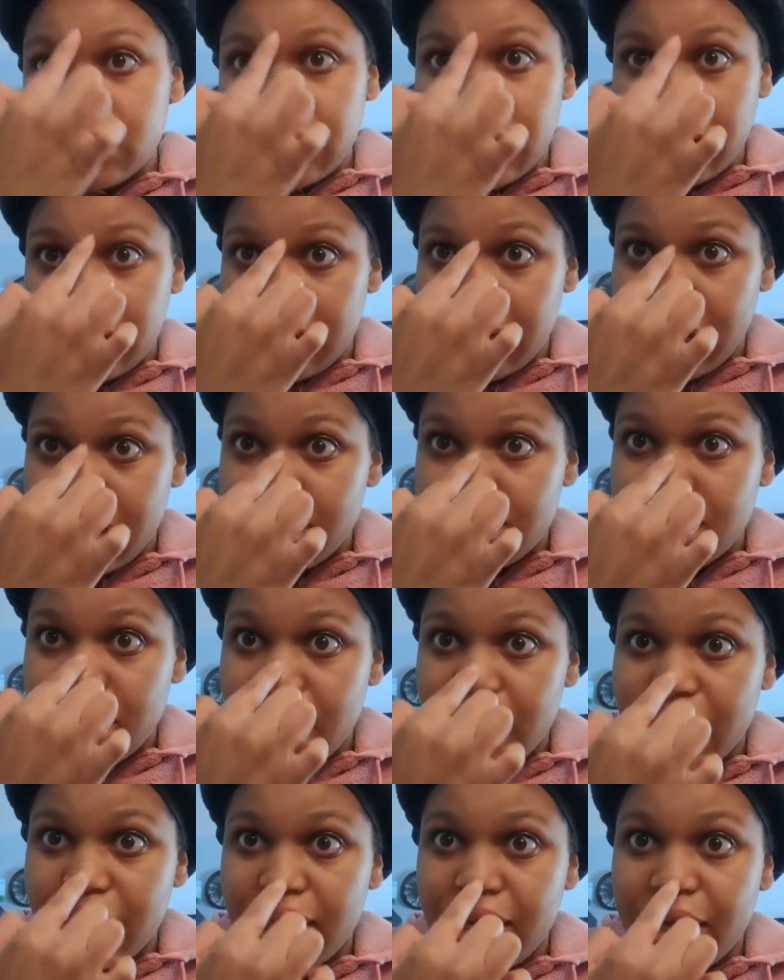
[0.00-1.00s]
She's got a nice
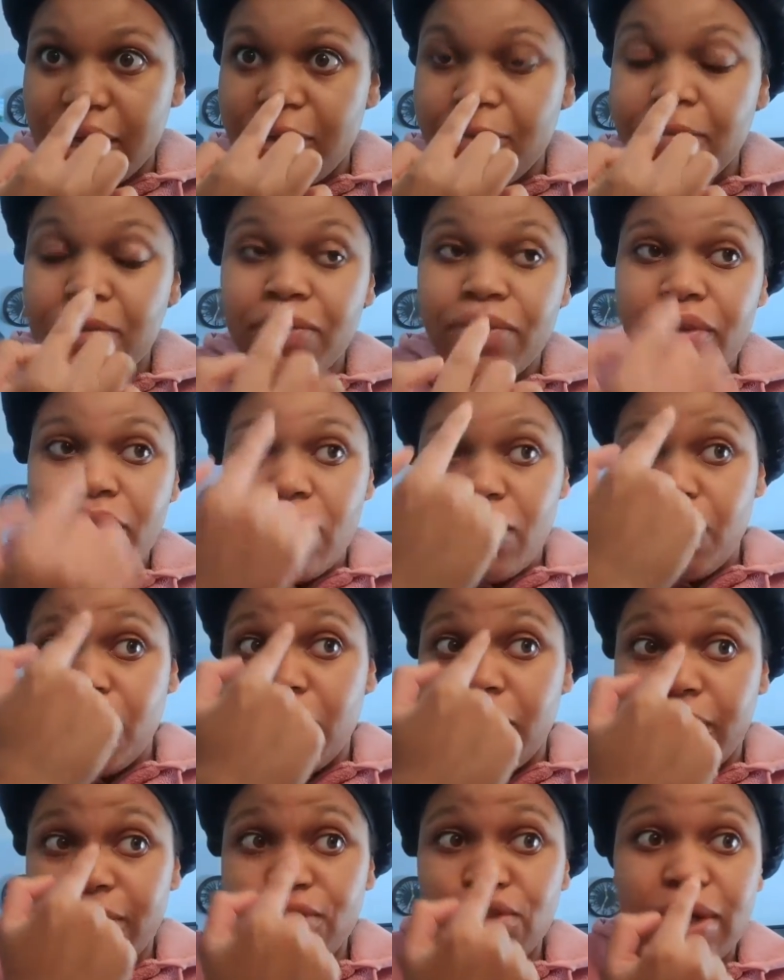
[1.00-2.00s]
highlight.
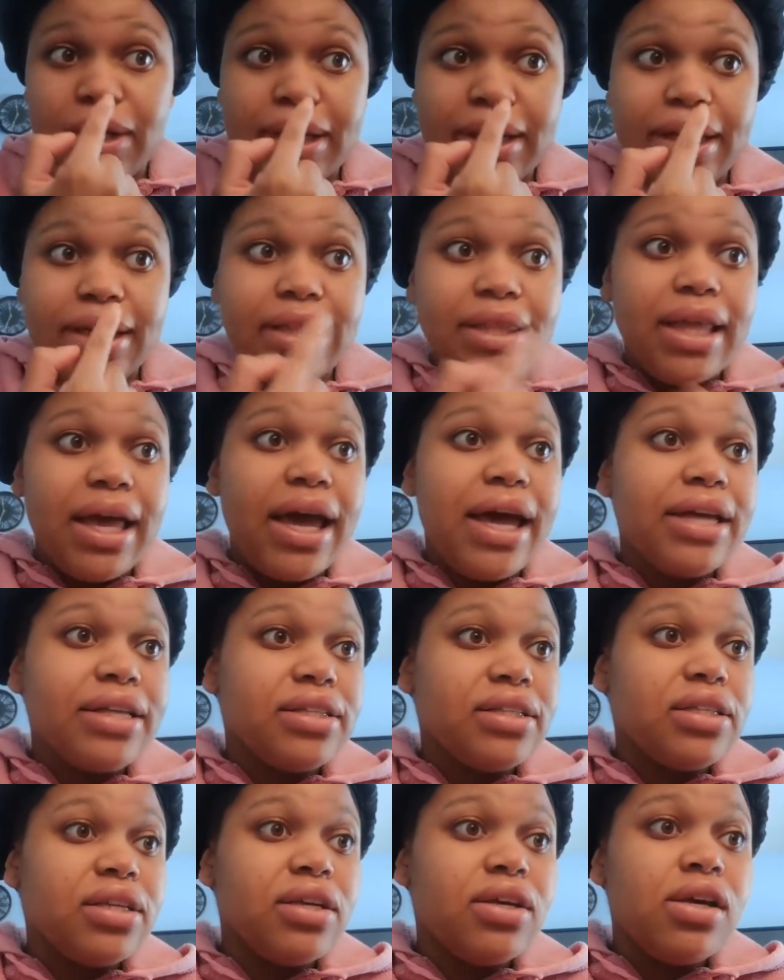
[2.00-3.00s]
We're going to try to get
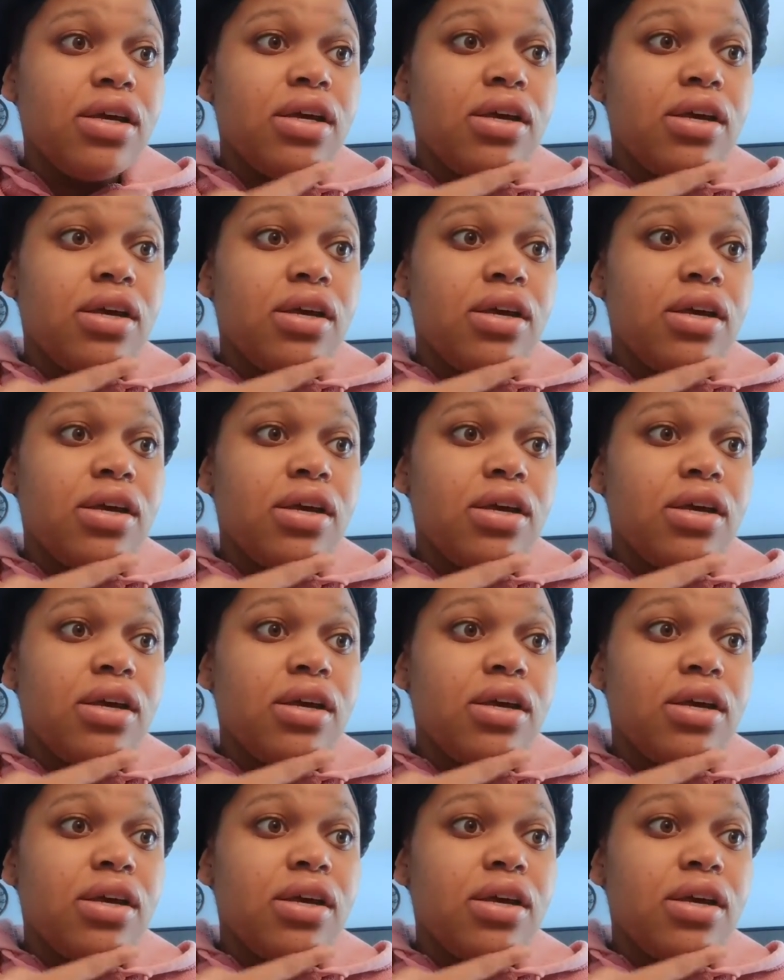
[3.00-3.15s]
that.